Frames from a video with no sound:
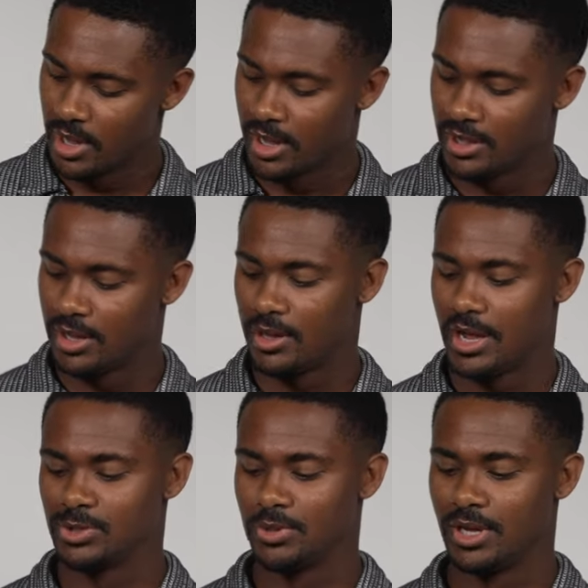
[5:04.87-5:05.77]
And then
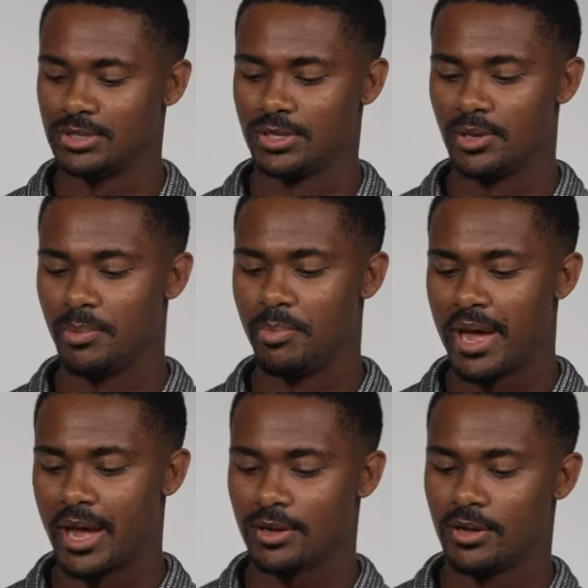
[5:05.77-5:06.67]
as we get to the
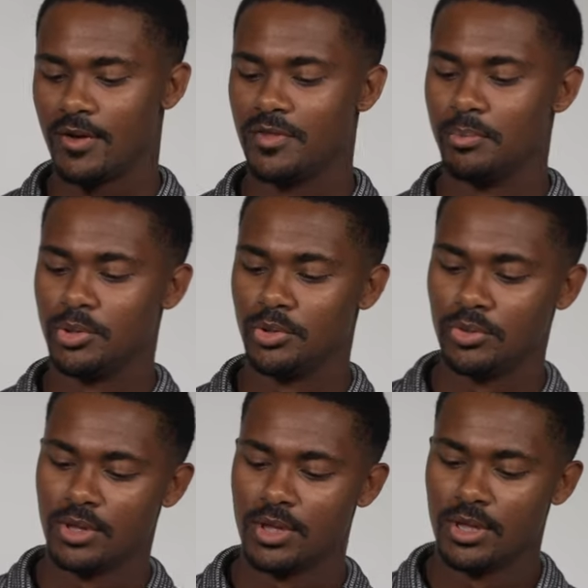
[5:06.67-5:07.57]
back of the
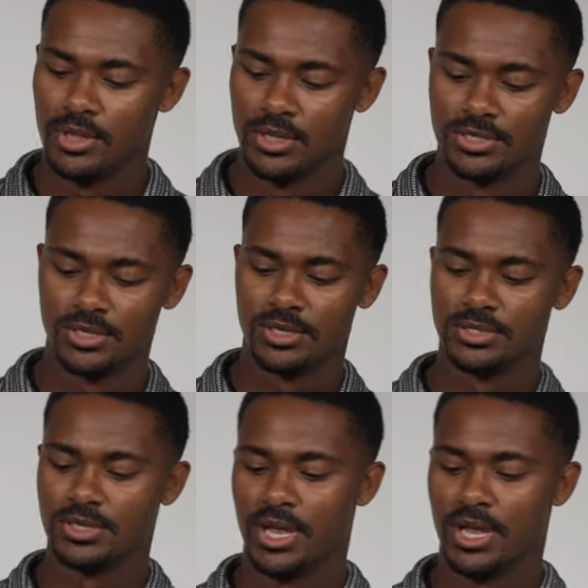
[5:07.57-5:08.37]
boot, this is the